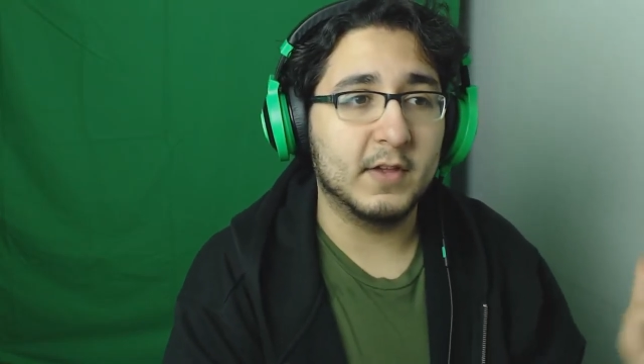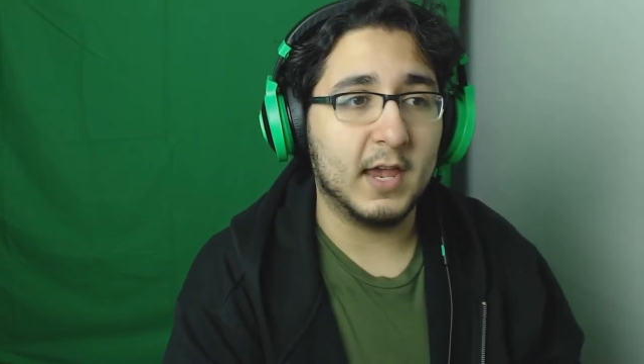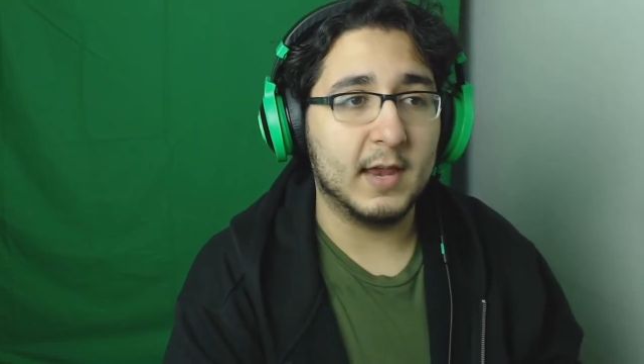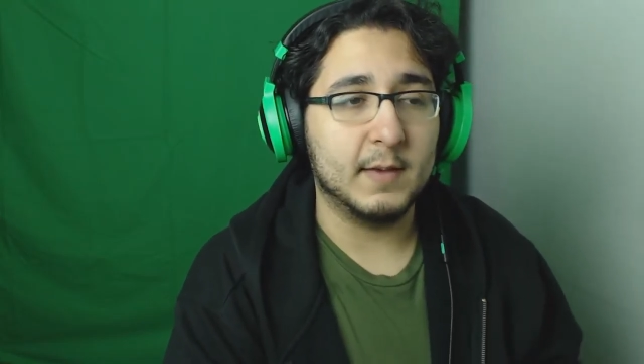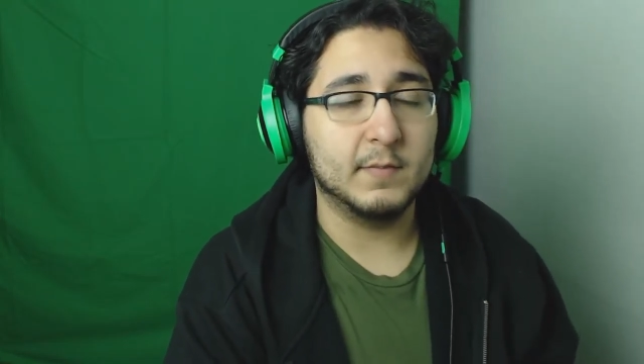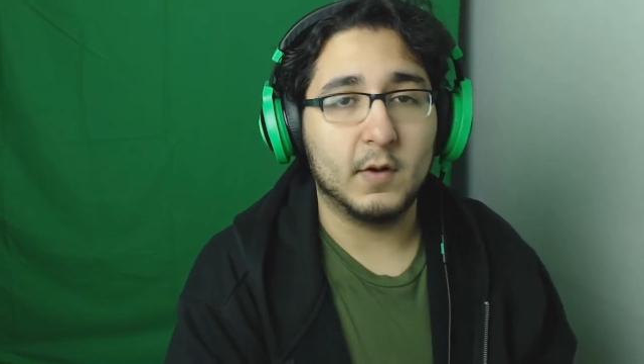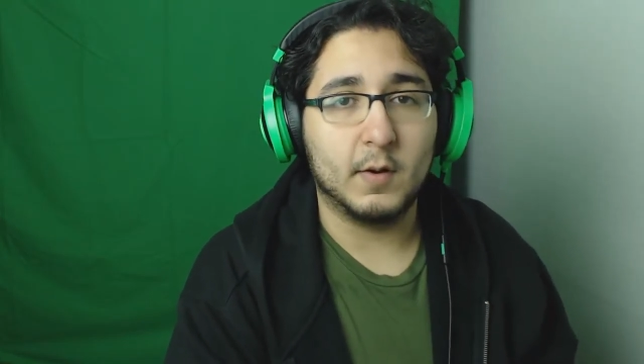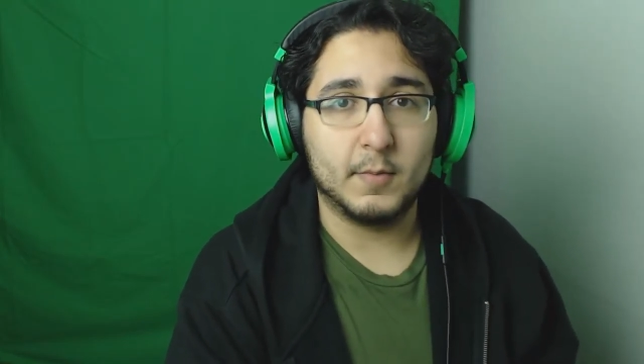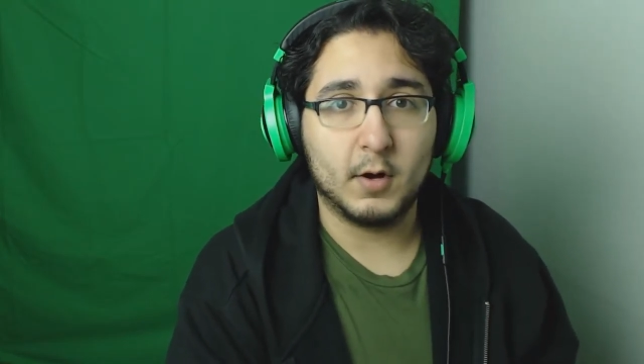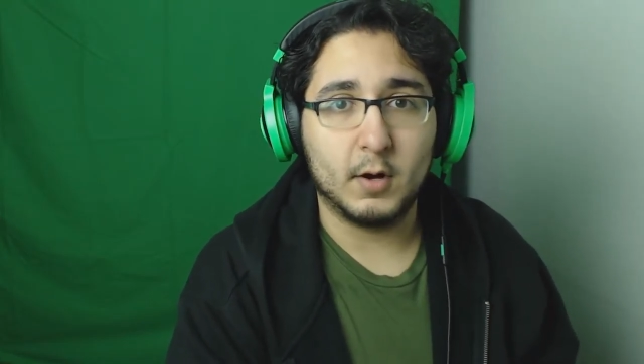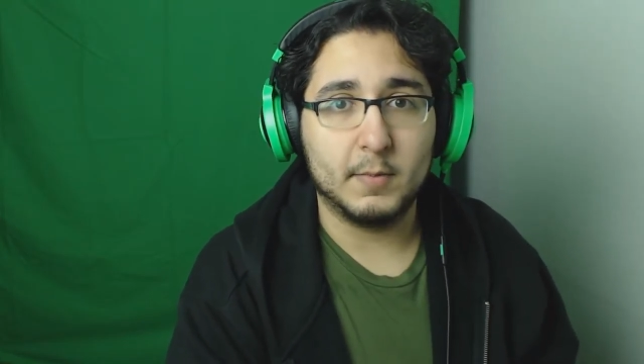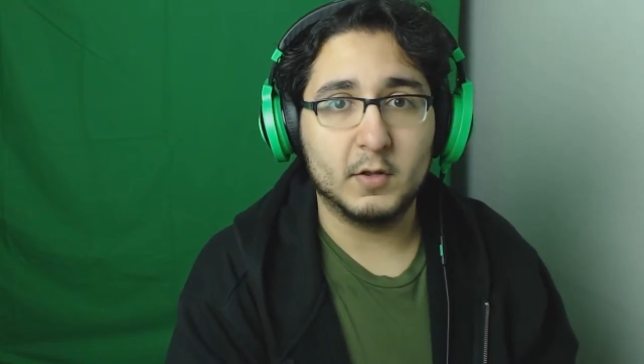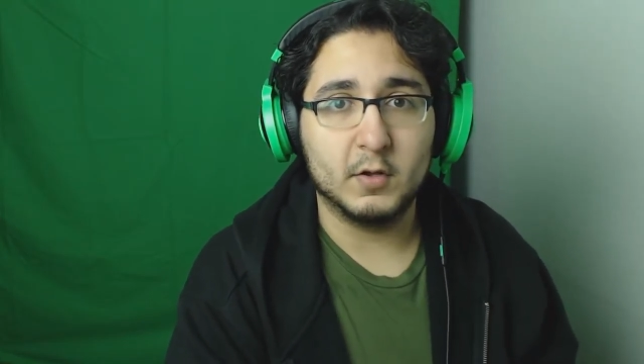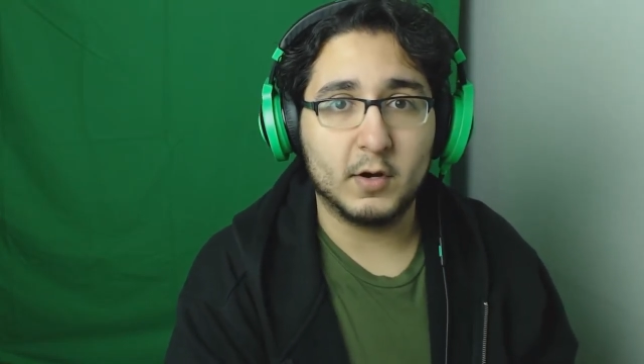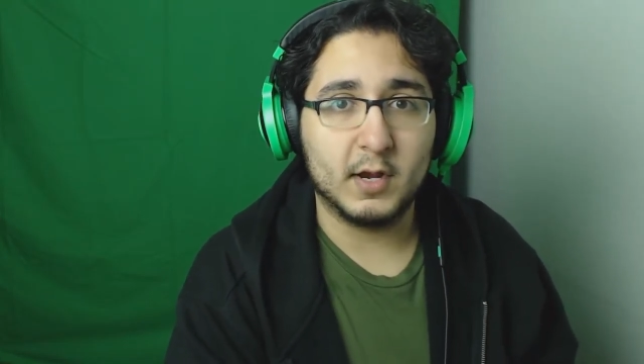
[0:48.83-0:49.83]
of the games that I'm
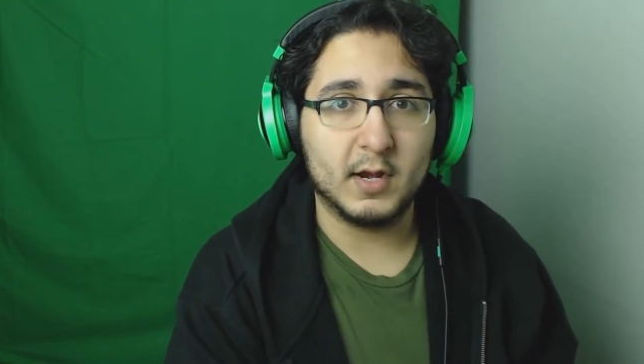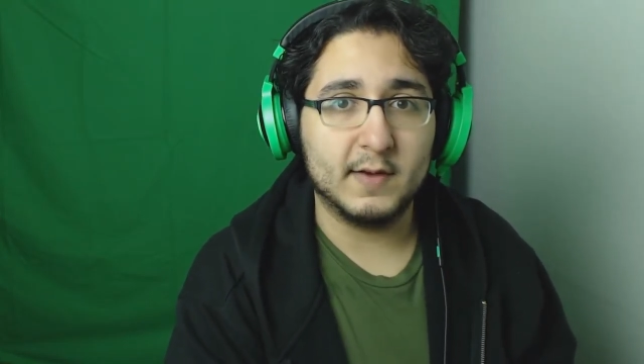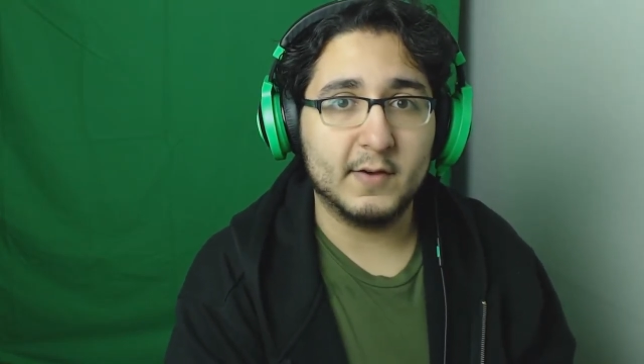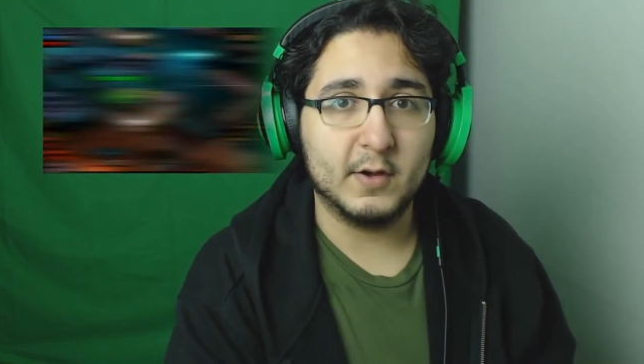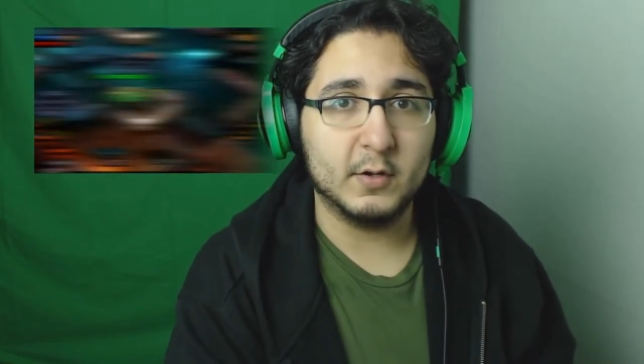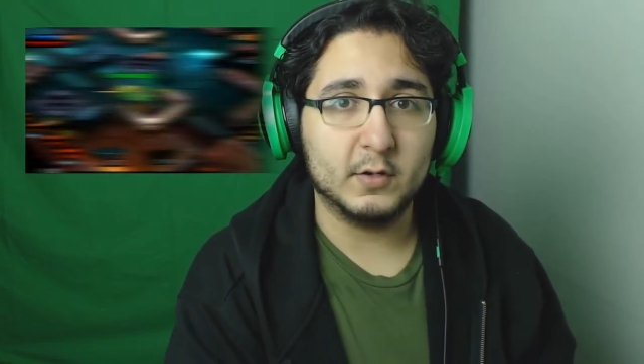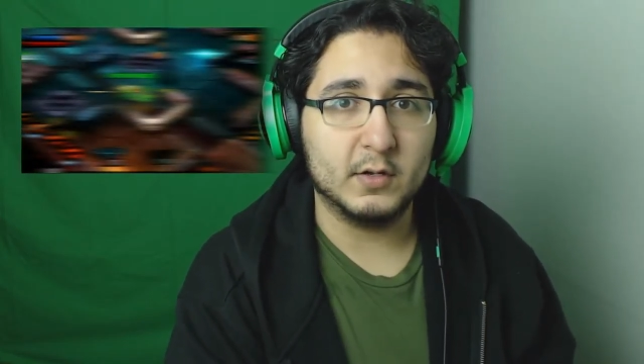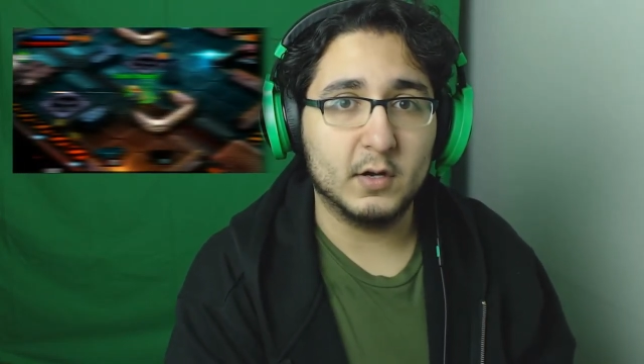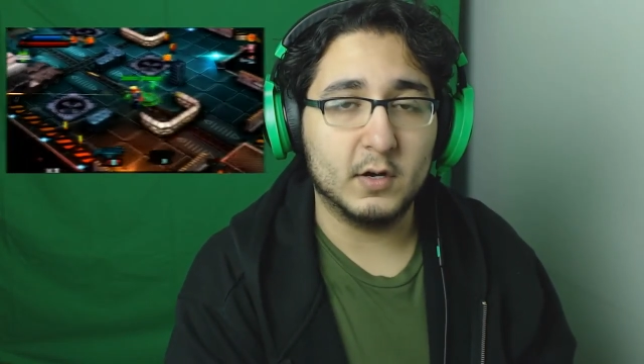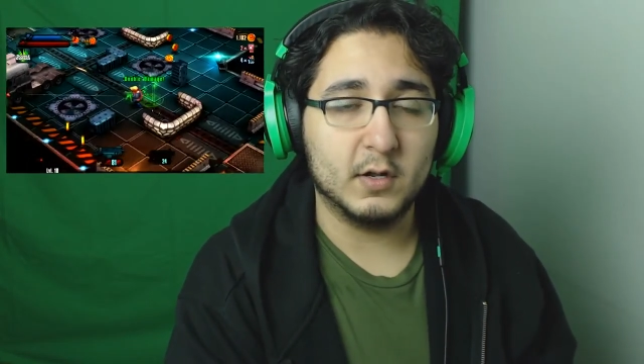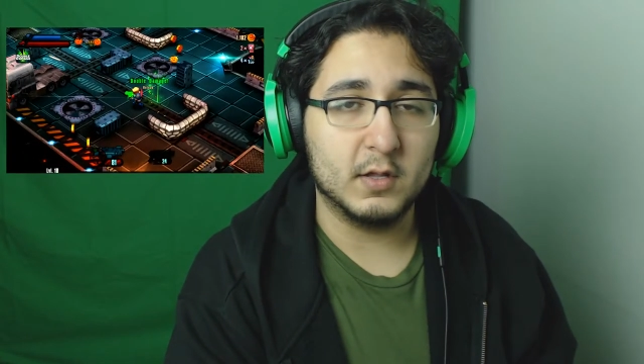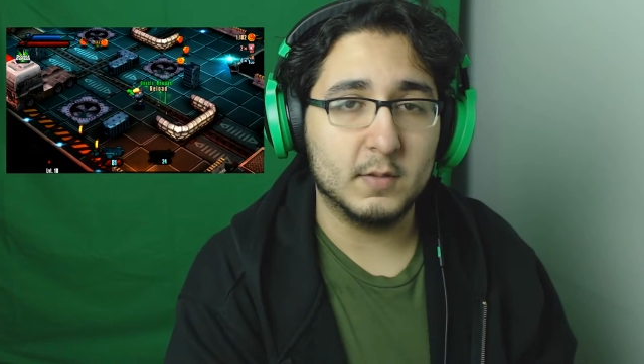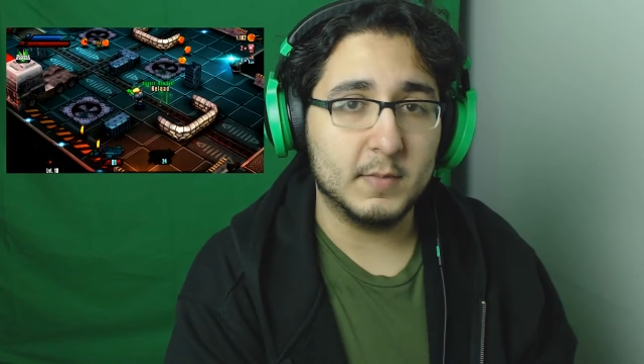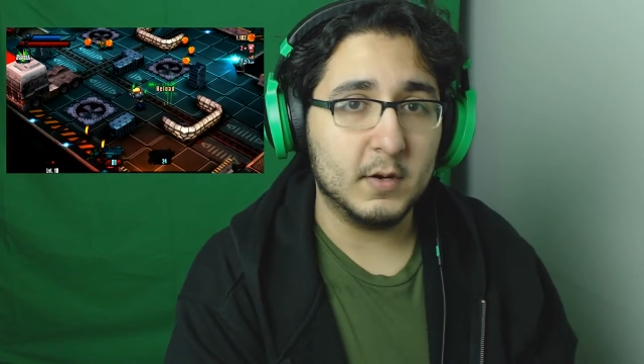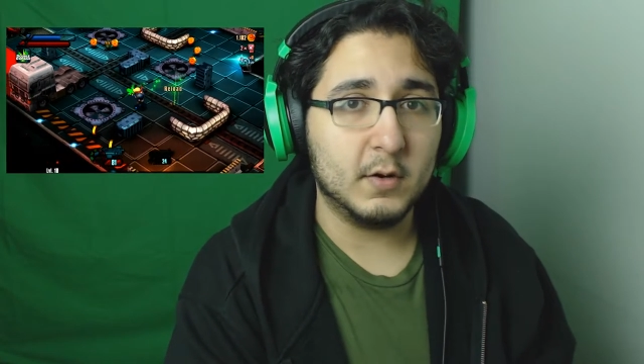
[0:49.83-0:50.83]
going to be talking about
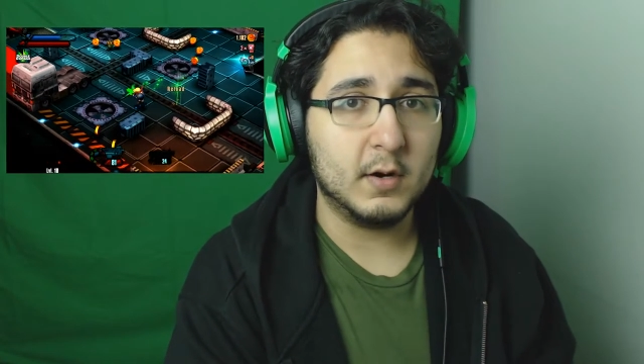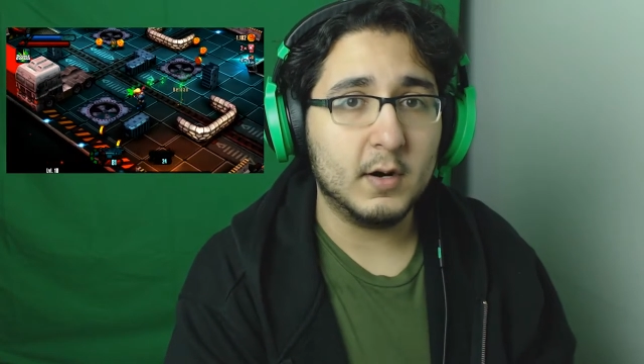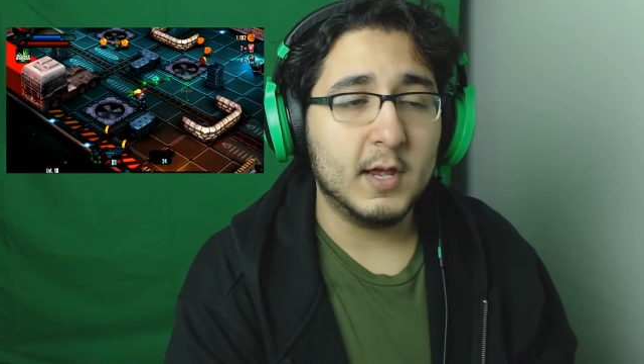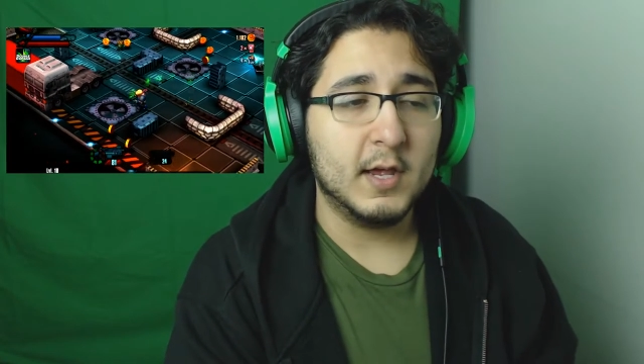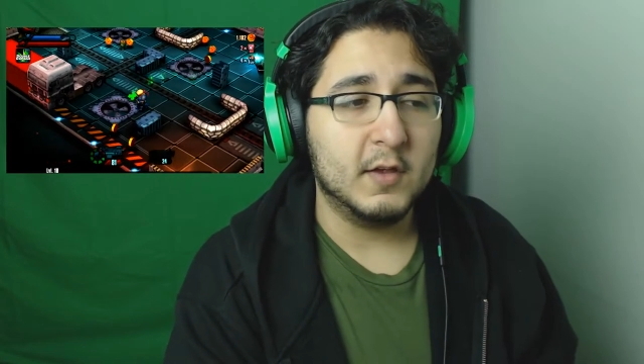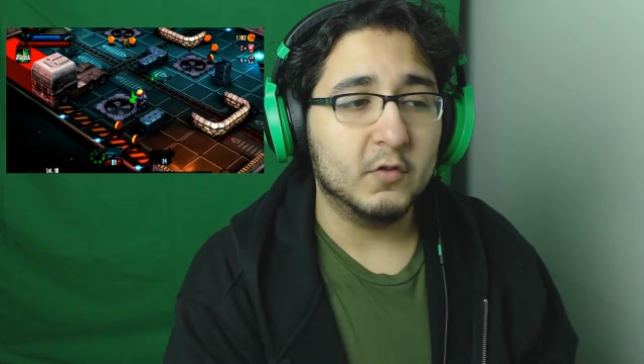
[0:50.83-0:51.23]
on the mirror,